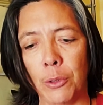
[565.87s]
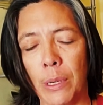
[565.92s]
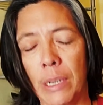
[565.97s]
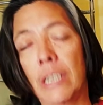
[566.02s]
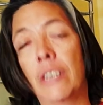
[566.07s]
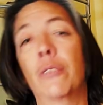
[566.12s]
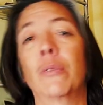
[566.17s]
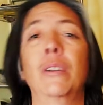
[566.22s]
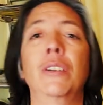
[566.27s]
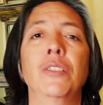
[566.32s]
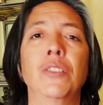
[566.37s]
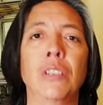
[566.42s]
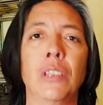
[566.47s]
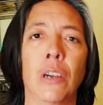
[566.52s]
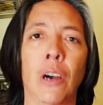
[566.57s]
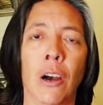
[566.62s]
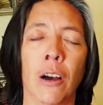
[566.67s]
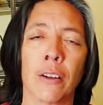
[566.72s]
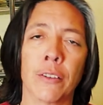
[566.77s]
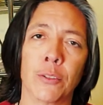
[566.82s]
increase
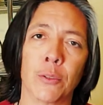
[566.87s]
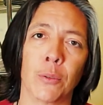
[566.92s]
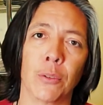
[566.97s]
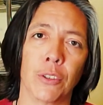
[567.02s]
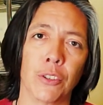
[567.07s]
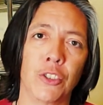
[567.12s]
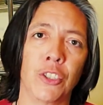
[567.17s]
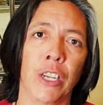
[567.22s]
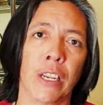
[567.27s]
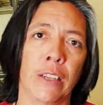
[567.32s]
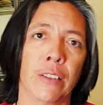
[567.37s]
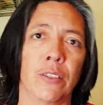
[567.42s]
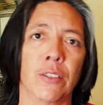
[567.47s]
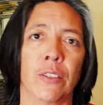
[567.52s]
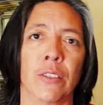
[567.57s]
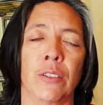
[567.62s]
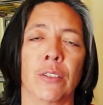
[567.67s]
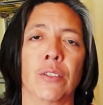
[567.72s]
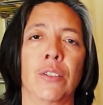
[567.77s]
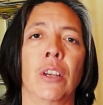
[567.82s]
the odds or the
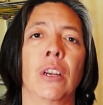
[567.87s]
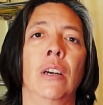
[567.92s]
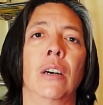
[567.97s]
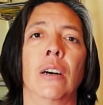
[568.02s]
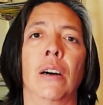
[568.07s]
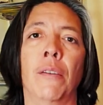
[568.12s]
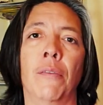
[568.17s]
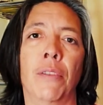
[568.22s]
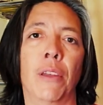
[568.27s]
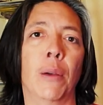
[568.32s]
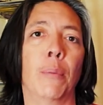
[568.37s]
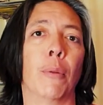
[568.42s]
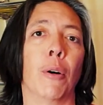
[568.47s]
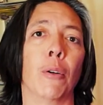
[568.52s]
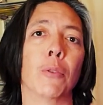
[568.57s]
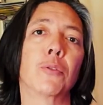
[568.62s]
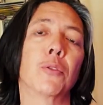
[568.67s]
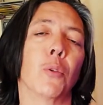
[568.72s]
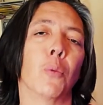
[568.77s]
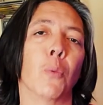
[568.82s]
chances of them
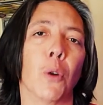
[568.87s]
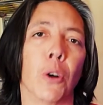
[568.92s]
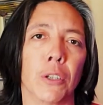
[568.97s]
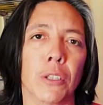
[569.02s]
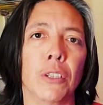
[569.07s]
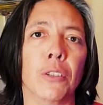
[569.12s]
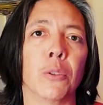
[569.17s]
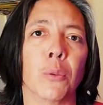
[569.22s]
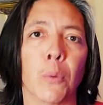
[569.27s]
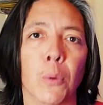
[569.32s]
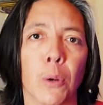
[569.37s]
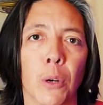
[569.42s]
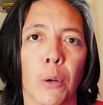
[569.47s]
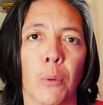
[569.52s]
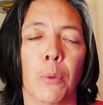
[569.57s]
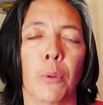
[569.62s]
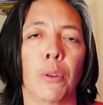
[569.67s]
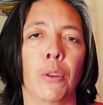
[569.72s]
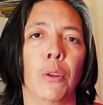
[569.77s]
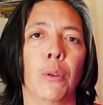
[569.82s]
also wanting to
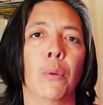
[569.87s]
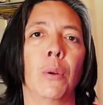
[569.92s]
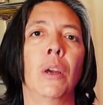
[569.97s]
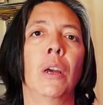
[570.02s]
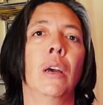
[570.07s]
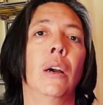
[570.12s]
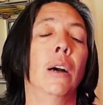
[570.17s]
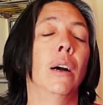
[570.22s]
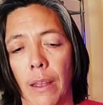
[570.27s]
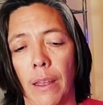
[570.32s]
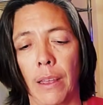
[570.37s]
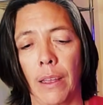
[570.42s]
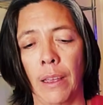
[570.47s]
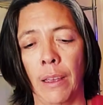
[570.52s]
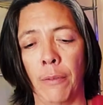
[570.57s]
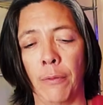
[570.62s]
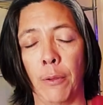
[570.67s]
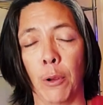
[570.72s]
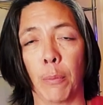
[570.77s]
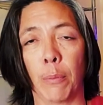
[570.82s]
work with you.
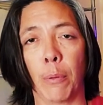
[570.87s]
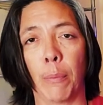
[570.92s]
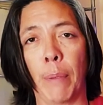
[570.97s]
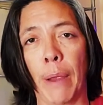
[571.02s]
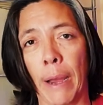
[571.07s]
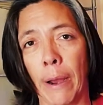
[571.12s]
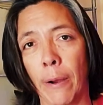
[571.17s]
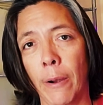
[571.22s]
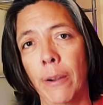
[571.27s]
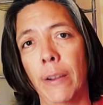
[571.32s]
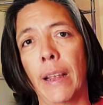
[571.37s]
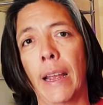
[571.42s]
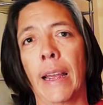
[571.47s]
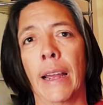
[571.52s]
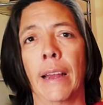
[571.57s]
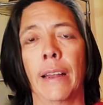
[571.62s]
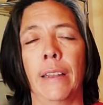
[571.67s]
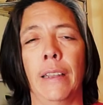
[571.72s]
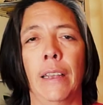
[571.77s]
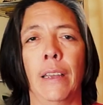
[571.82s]
If you're prepared
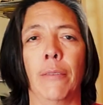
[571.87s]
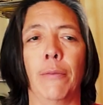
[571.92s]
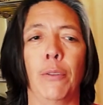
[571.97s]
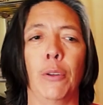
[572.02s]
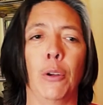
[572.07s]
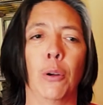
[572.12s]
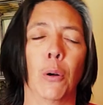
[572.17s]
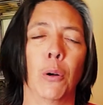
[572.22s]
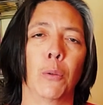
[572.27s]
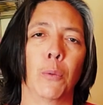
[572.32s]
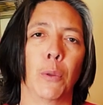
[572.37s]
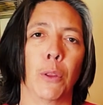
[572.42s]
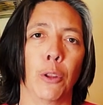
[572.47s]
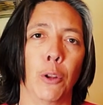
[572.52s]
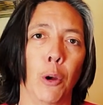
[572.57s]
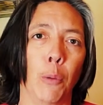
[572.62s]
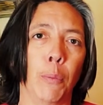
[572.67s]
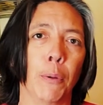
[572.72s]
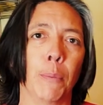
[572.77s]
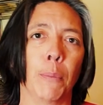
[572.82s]
and if you go in with
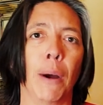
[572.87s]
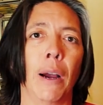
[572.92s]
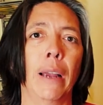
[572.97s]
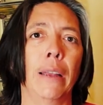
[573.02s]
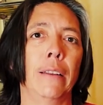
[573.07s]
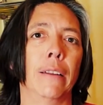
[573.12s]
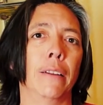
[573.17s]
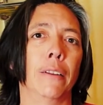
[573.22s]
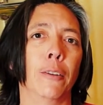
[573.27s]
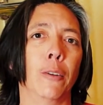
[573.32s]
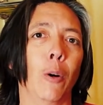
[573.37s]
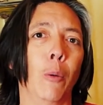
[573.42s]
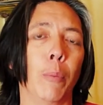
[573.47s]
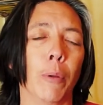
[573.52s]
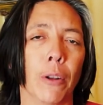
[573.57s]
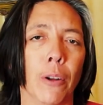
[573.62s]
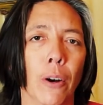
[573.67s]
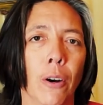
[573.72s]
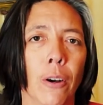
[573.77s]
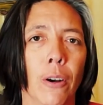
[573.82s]
an open mind and an
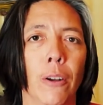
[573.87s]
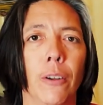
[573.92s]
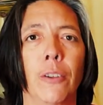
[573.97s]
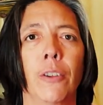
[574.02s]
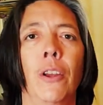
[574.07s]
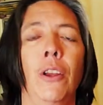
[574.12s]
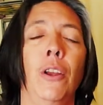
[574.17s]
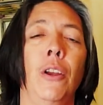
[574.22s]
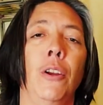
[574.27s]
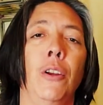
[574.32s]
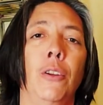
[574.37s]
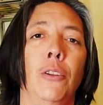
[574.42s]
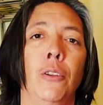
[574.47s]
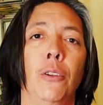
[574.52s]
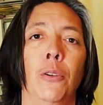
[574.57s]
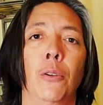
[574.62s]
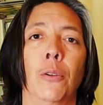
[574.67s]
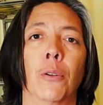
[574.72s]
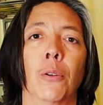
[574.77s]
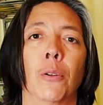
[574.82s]
open heart,
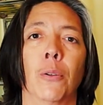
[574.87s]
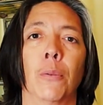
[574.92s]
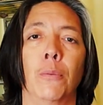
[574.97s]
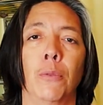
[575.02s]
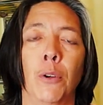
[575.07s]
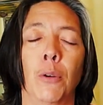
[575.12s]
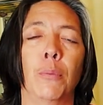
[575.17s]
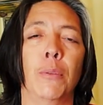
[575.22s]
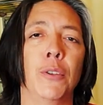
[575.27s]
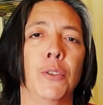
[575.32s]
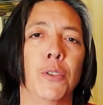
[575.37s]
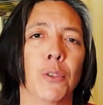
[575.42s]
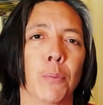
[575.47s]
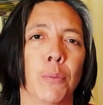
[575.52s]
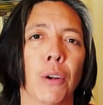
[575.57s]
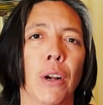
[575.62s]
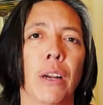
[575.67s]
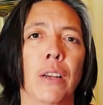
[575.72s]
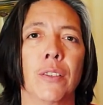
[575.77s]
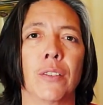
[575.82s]
you'll be
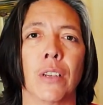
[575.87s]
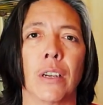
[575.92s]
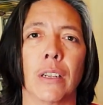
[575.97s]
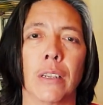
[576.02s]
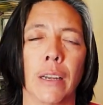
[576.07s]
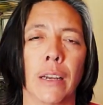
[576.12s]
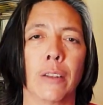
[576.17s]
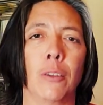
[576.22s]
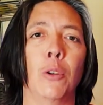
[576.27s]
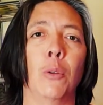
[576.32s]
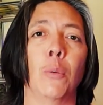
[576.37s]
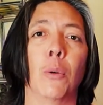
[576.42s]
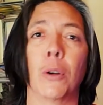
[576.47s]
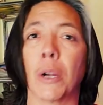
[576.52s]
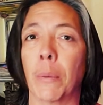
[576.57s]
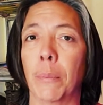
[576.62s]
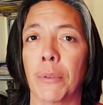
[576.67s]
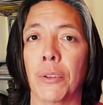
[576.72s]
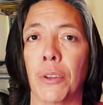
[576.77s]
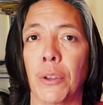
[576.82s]
surprised at who will
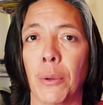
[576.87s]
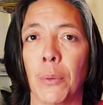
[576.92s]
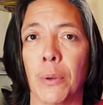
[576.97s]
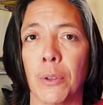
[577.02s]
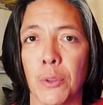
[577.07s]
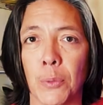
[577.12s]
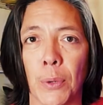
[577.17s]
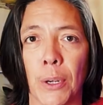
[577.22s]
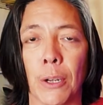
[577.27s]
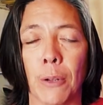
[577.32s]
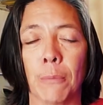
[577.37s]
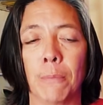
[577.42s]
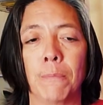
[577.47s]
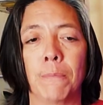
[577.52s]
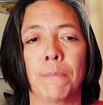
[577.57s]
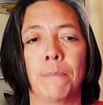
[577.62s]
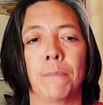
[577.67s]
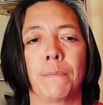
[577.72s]
come to you as well.